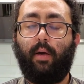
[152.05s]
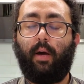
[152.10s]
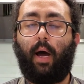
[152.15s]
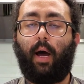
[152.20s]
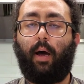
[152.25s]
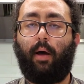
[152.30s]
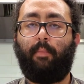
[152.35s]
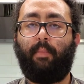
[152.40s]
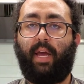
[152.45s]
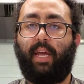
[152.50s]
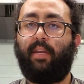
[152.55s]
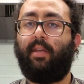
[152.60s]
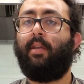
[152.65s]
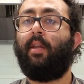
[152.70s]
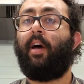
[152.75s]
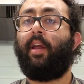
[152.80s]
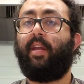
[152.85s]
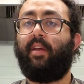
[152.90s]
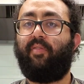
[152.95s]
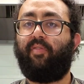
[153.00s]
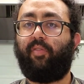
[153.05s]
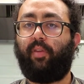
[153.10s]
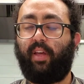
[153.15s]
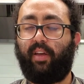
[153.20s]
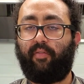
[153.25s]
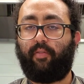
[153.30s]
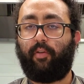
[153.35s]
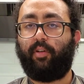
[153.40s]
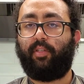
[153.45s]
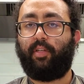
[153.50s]
and nutty
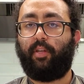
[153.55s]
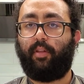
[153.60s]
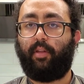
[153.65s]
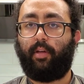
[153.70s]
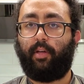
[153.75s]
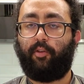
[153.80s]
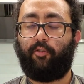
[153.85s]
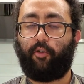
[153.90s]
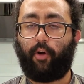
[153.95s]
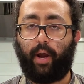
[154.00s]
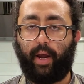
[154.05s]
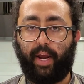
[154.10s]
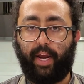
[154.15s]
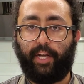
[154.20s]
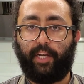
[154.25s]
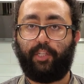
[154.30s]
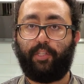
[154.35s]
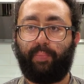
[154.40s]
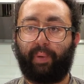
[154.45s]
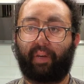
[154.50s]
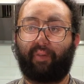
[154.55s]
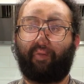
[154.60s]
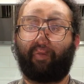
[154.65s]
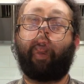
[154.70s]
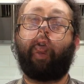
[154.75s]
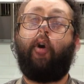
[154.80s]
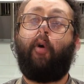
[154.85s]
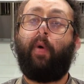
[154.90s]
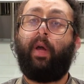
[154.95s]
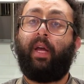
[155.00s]
flavor to the dry aged beef. So
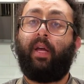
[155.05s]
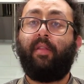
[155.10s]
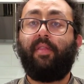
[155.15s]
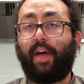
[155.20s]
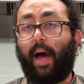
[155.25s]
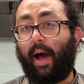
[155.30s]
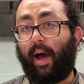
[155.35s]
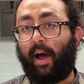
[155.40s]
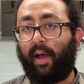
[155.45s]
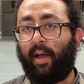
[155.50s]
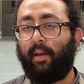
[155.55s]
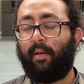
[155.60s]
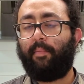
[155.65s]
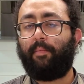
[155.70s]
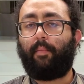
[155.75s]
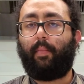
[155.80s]
knowing that,